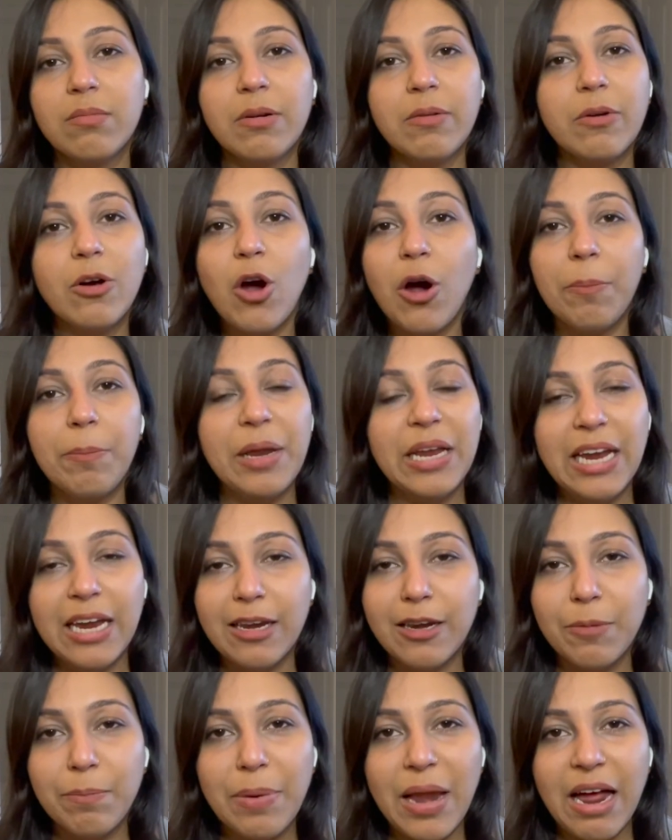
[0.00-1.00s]

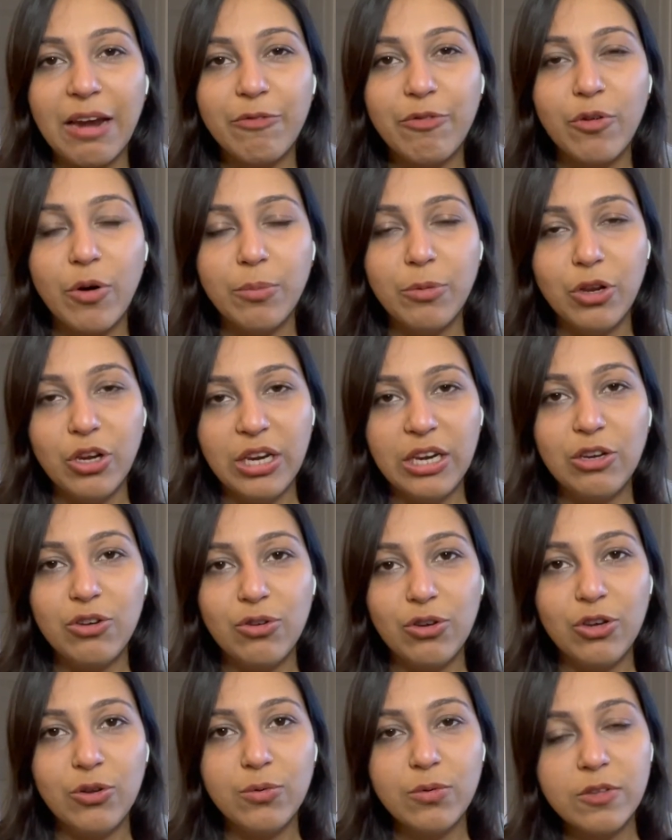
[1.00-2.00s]
complicated platform you need
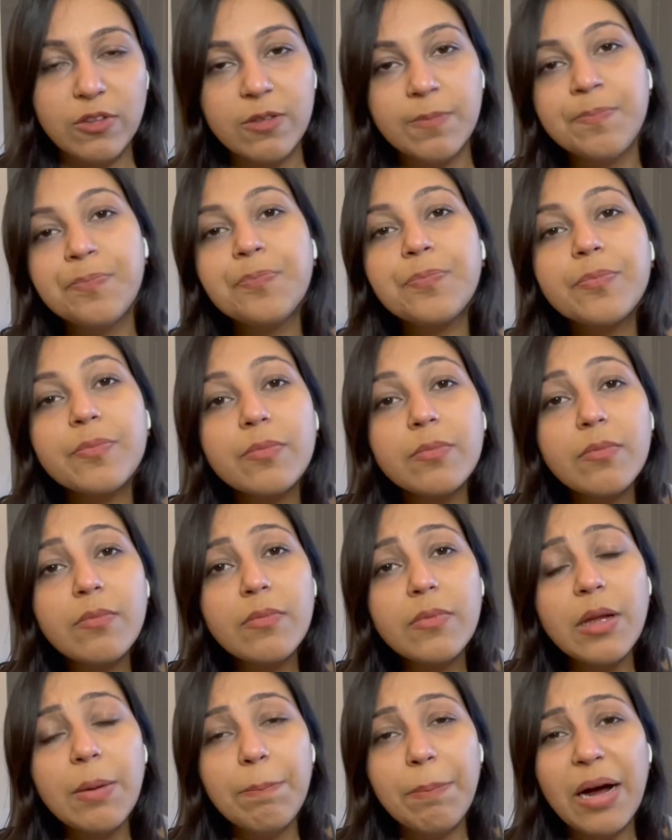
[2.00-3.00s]
to use.
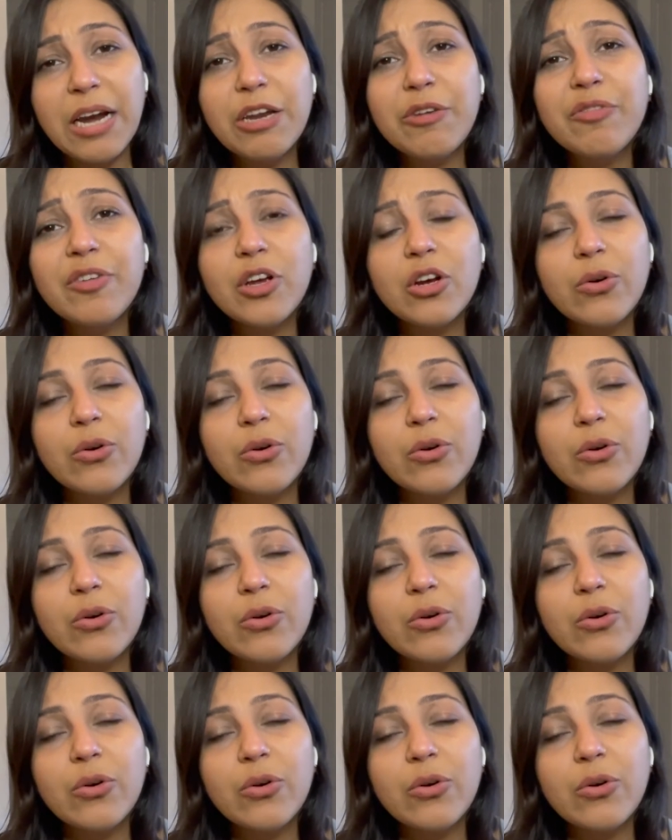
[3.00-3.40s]
But if you're